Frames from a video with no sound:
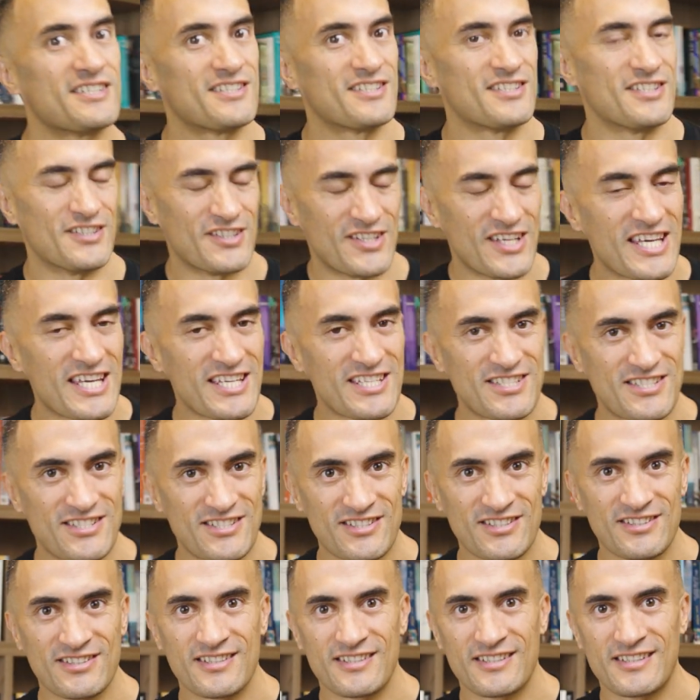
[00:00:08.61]
to
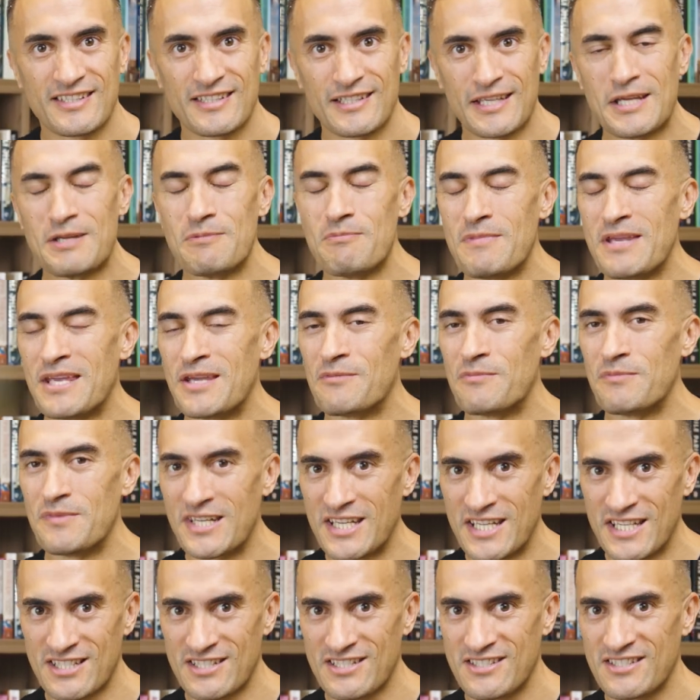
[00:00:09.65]
this in mere
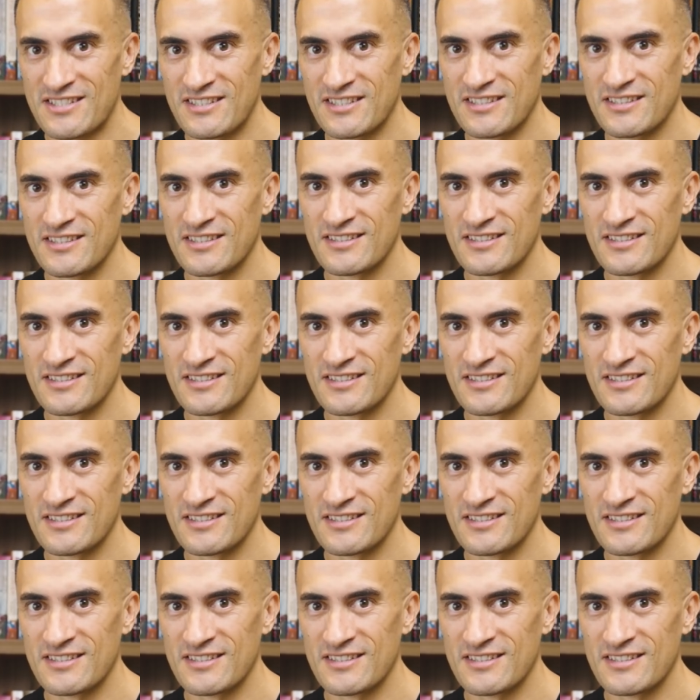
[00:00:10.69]
minutes?